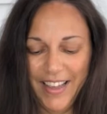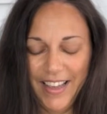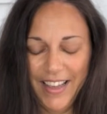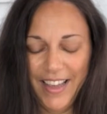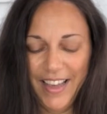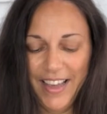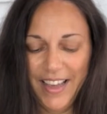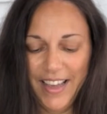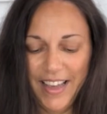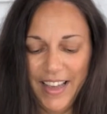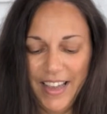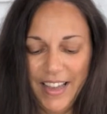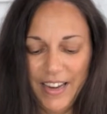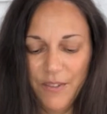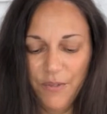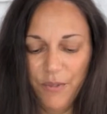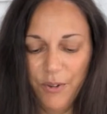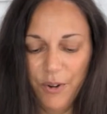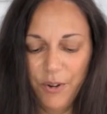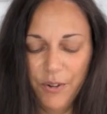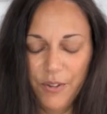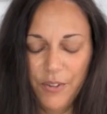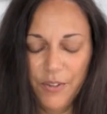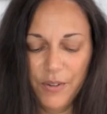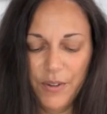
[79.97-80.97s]
Any
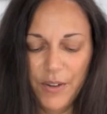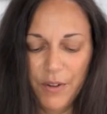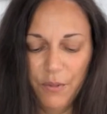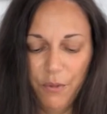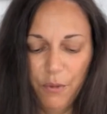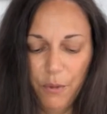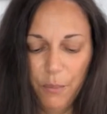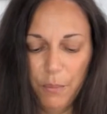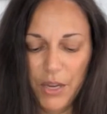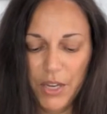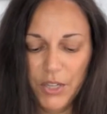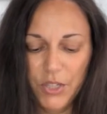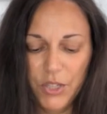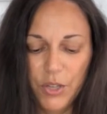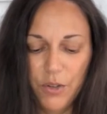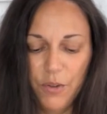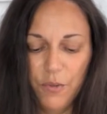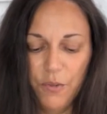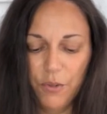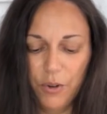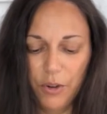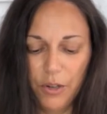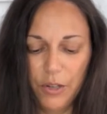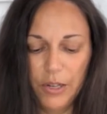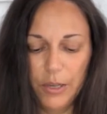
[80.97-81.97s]
further information
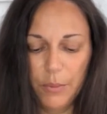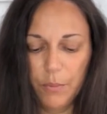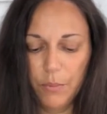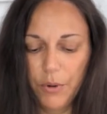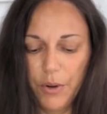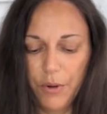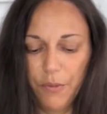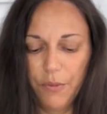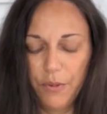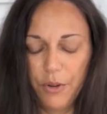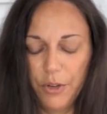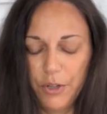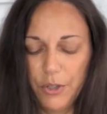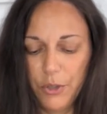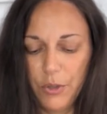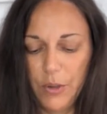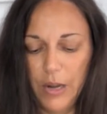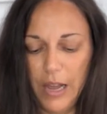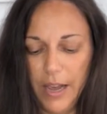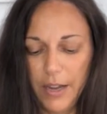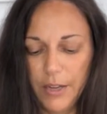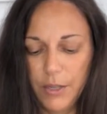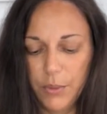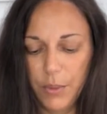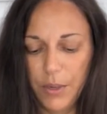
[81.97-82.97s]
for Libra for
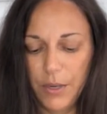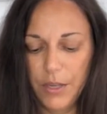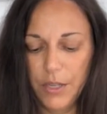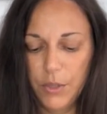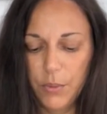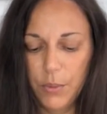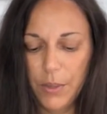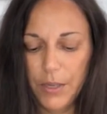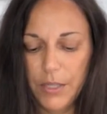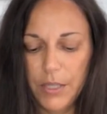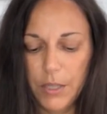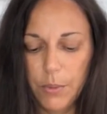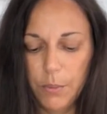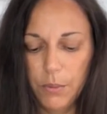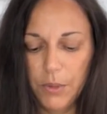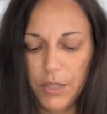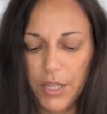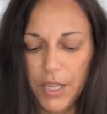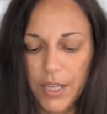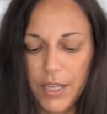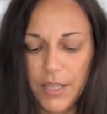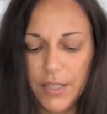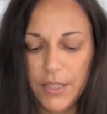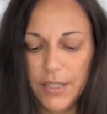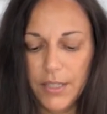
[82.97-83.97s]
July 2020,
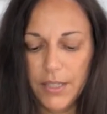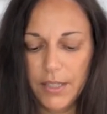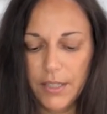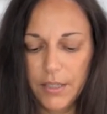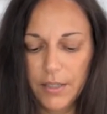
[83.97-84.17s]
please?